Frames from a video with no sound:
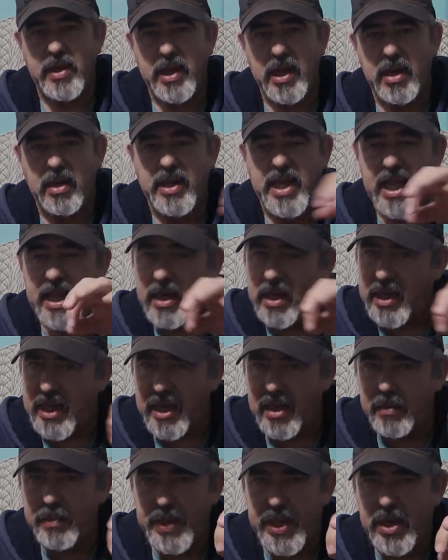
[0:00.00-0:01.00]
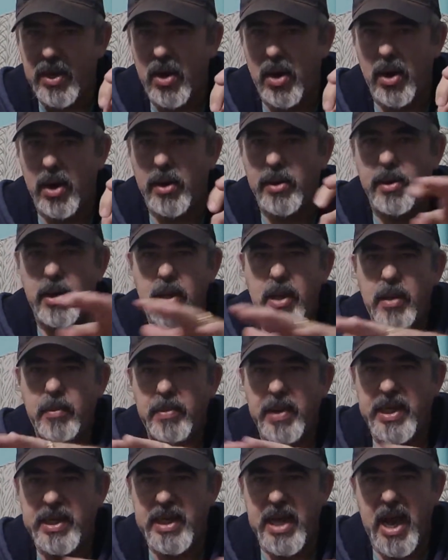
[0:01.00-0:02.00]
It'll get a little bit hard,
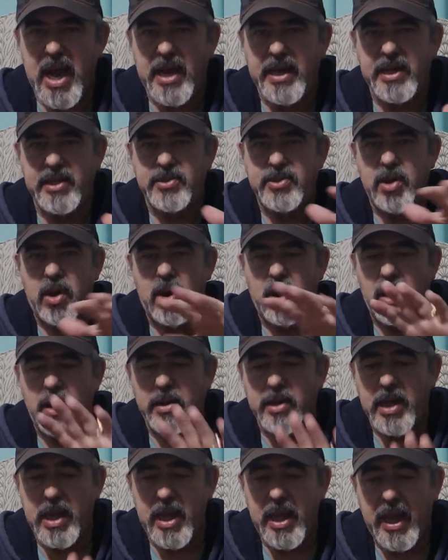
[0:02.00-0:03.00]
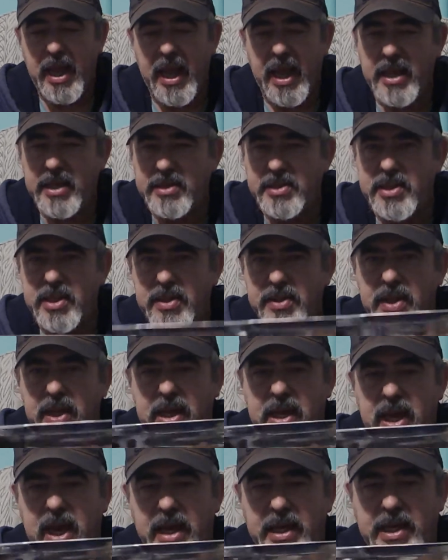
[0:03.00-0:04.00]
but not as hard as the
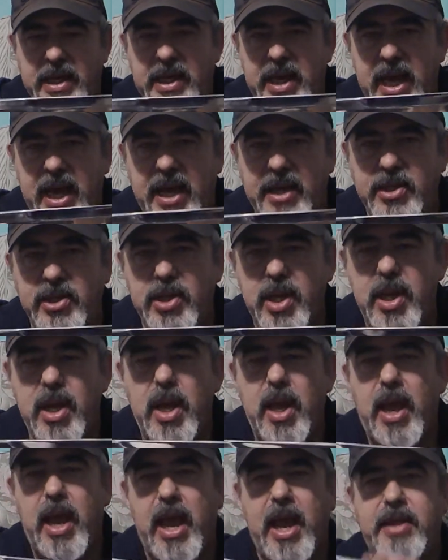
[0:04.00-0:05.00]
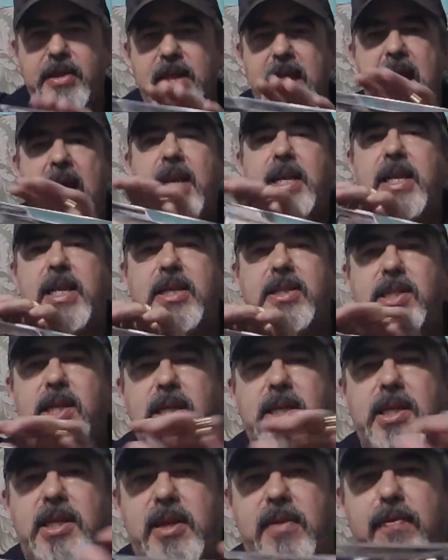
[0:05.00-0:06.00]
cutting edge. And that is a
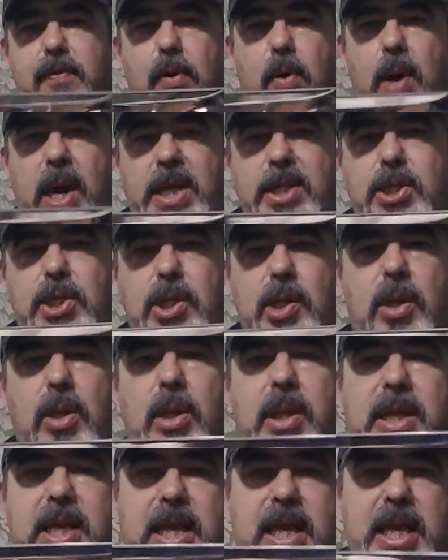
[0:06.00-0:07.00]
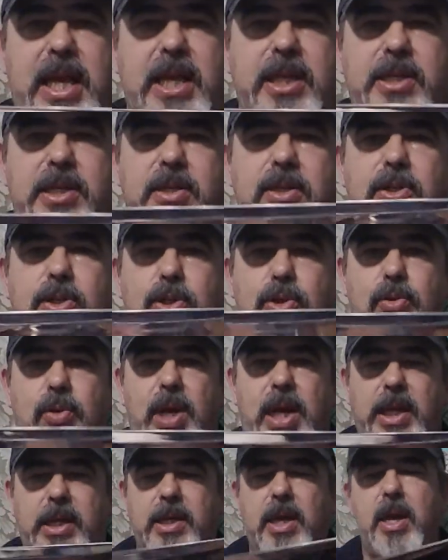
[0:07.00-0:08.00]
differential heat
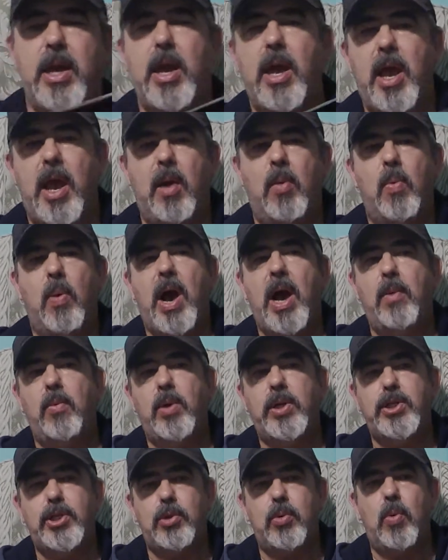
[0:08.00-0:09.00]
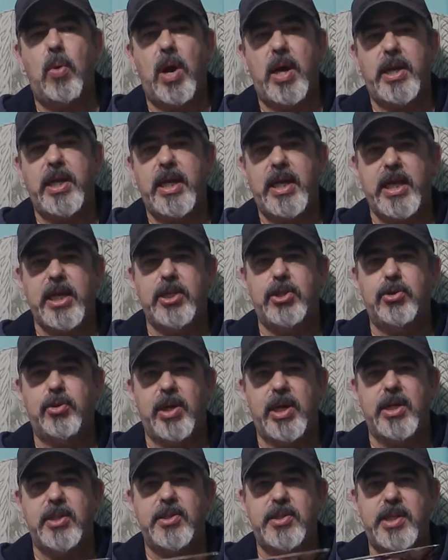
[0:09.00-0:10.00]
treat. Now, why would you want to heat
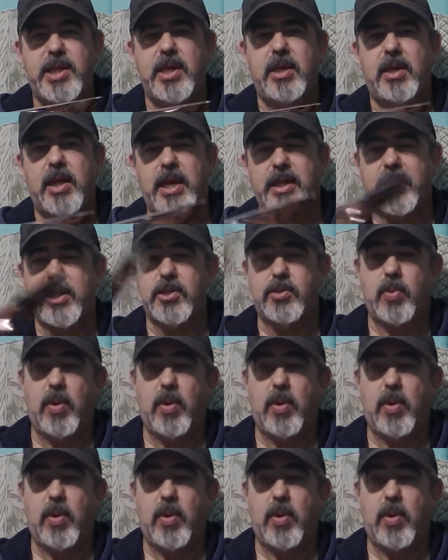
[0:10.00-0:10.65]
treat a steel like this?